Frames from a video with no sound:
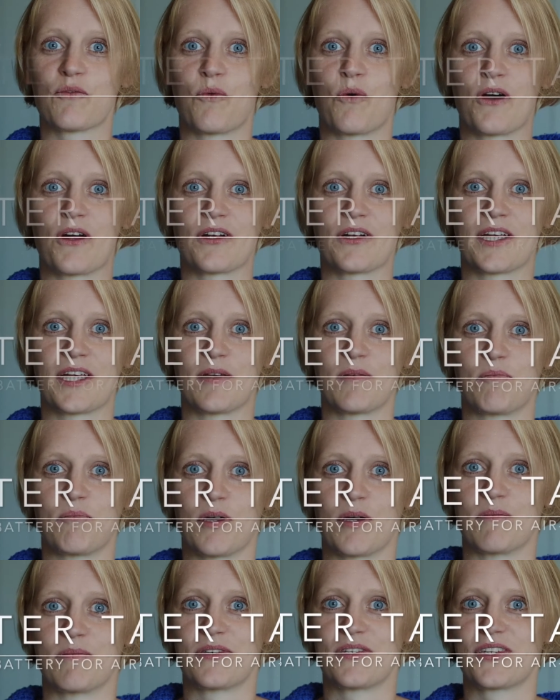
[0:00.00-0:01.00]
to water
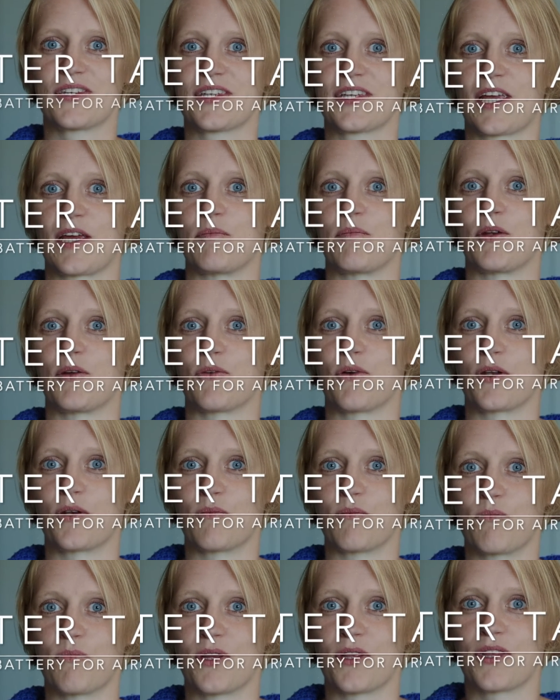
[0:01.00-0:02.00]
heat pumps can be
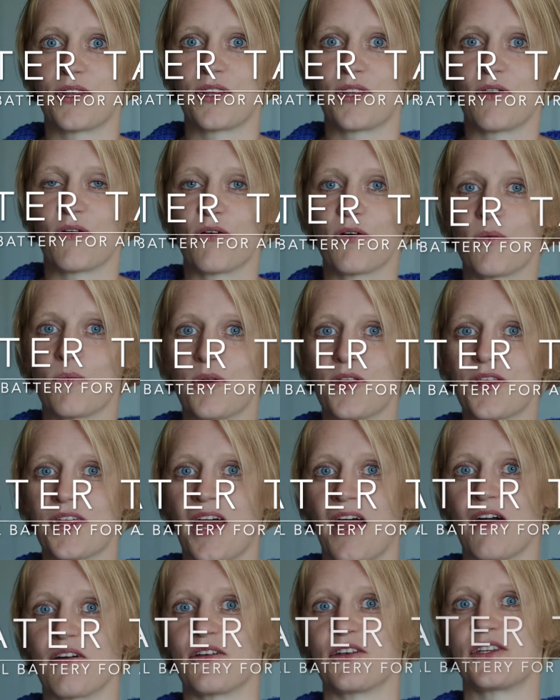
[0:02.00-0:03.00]
run with or
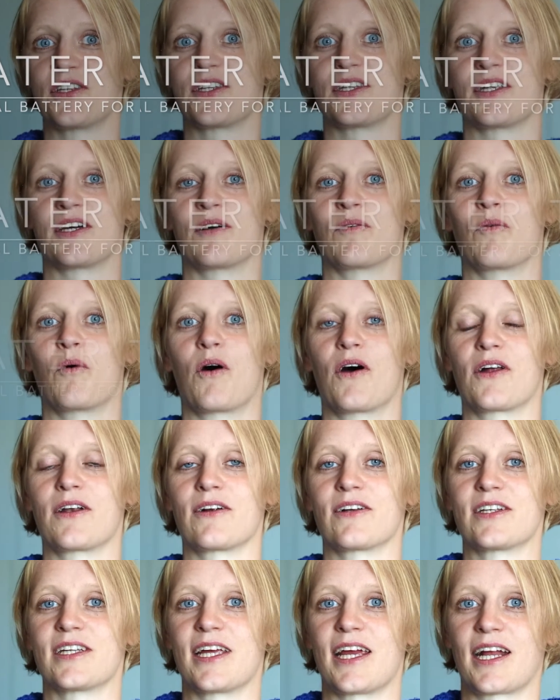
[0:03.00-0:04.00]
without a
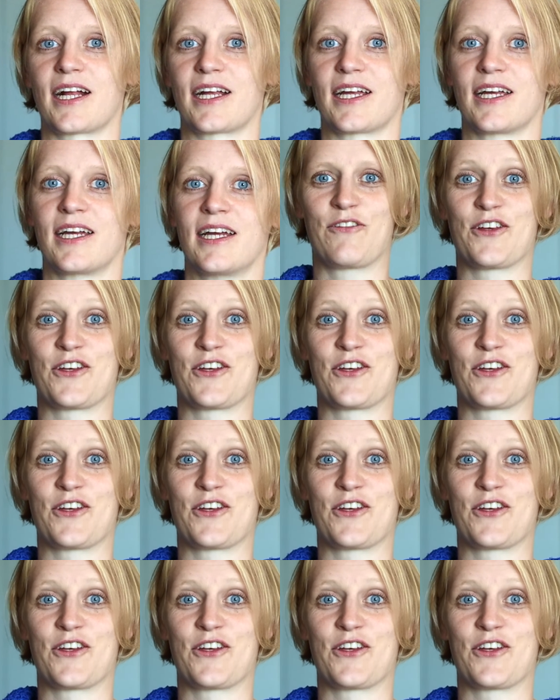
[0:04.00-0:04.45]
water tank.